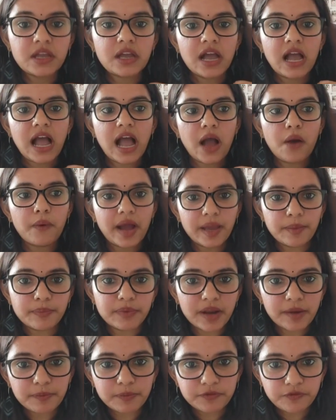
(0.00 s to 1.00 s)
How I
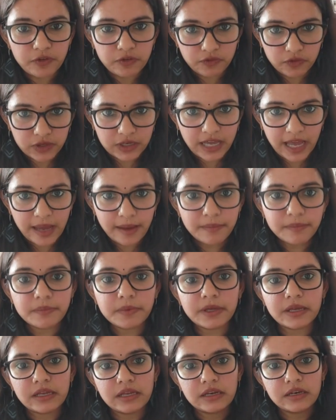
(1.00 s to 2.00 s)
prepped for vocab
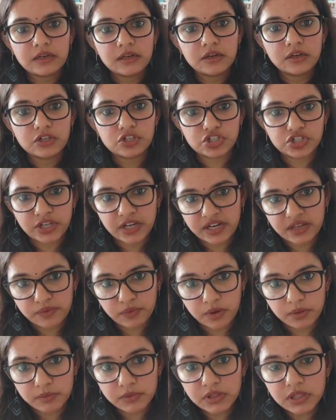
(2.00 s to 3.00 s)
in GRE
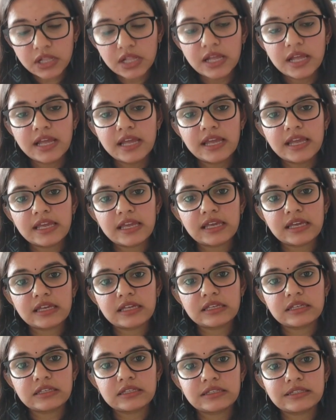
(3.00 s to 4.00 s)
verbal
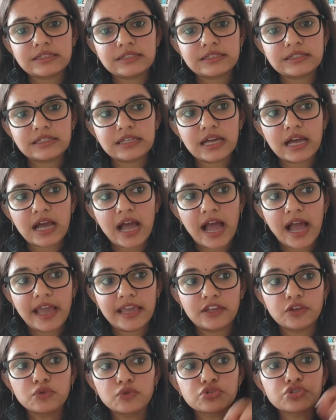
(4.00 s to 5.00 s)
is I
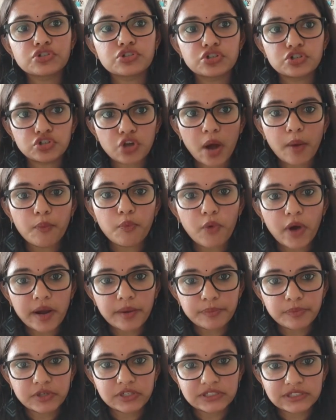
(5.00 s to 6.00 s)
used Top 1
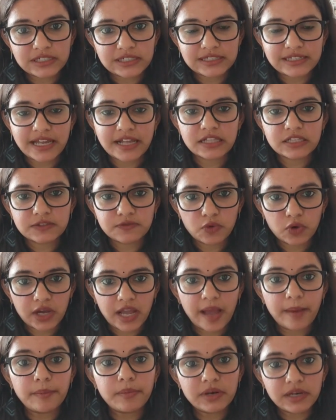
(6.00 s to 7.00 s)
Percentile's
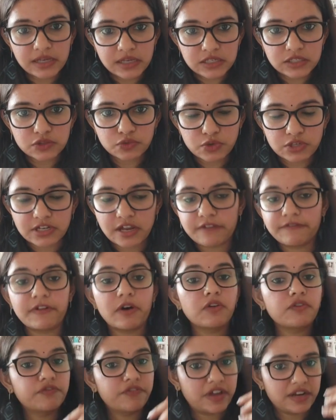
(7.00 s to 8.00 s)
vocab list, which I
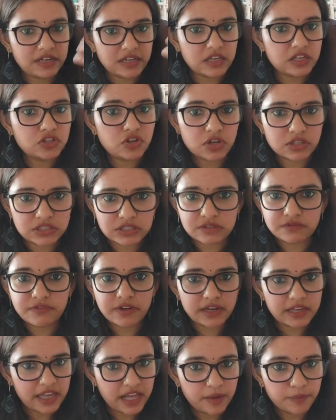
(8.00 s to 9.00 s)
found very exhaustive,
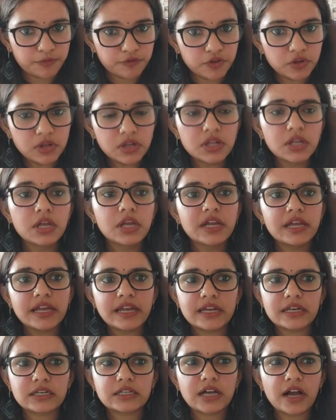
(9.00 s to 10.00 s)
very helpful.
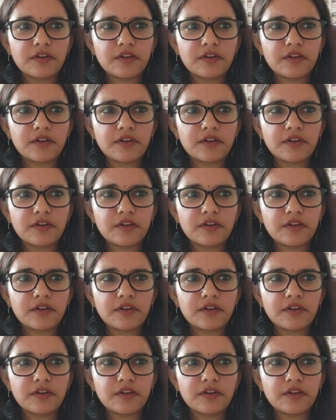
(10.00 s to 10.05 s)
It